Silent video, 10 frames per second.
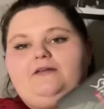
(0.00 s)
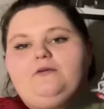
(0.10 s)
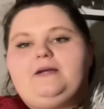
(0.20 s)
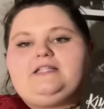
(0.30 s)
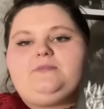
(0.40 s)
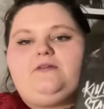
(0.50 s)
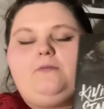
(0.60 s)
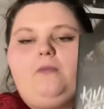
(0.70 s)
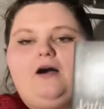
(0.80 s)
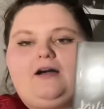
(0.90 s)
of reminds me of a
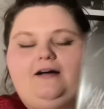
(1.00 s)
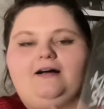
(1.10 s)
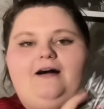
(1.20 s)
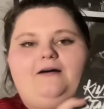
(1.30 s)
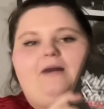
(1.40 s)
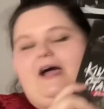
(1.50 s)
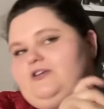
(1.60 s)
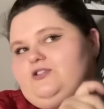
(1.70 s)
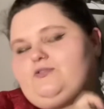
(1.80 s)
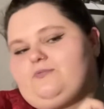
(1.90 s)
manga. I
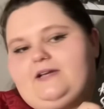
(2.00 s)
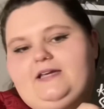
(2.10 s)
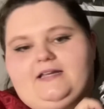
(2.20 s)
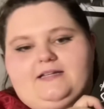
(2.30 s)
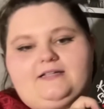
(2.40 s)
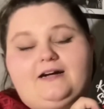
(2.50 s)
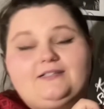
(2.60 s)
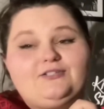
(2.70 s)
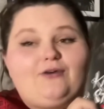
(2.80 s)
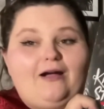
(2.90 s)
used to read
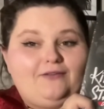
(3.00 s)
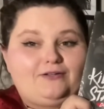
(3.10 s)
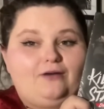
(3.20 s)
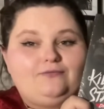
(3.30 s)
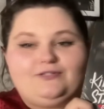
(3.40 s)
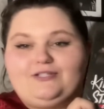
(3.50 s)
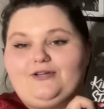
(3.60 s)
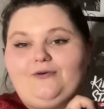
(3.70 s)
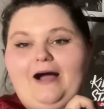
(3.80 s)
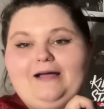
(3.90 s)
tons of graphic novels,
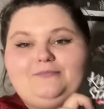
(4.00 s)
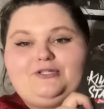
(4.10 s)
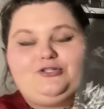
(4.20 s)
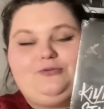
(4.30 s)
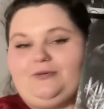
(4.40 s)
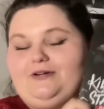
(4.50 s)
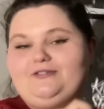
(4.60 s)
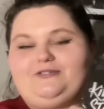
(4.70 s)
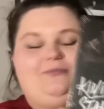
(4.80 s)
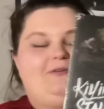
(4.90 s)
so I am super,
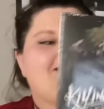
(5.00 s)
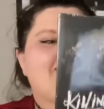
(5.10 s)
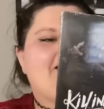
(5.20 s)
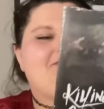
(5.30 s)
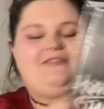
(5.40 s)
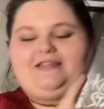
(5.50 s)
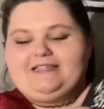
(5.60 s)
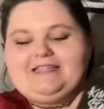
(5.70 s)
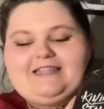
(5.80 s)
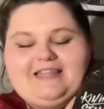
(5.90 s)
super excited for
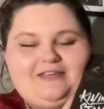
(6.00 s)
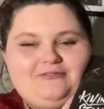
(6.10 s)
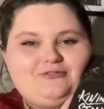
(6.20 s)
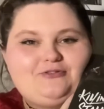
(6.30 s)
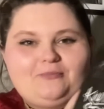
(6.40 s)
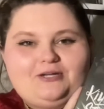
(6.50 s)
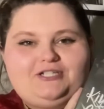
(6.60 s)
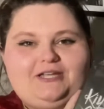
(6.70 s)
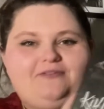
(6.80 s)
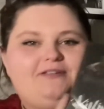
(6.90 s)
this. Thank you so much,
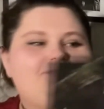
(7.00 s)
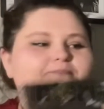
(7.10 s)
David.